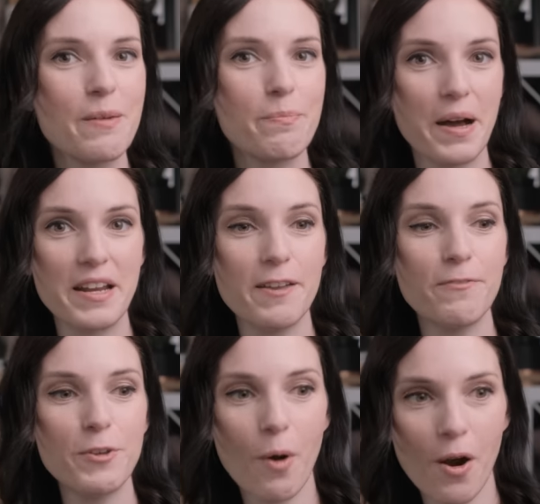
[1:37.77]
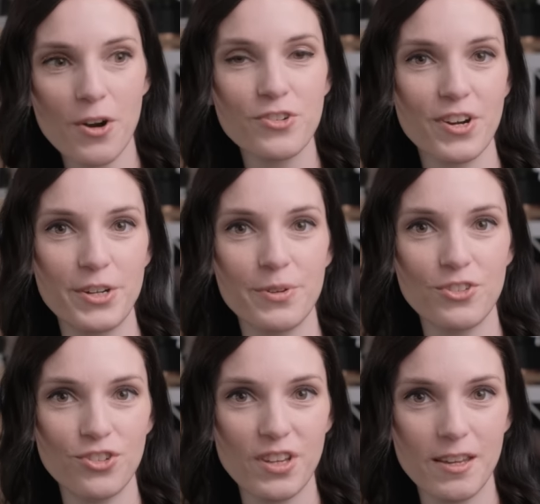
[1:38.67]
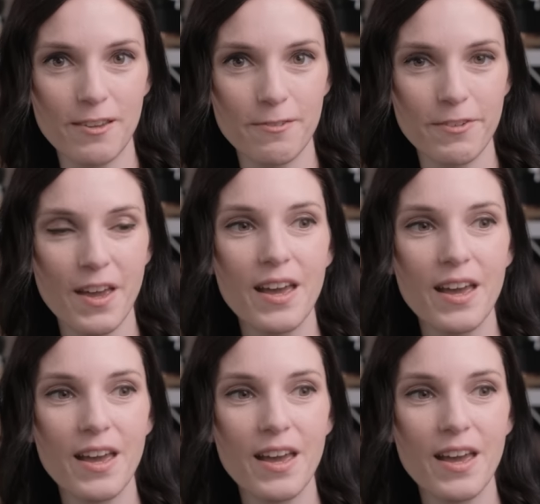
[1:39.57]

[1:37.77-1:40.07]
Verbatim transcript: but if you are trying to achieve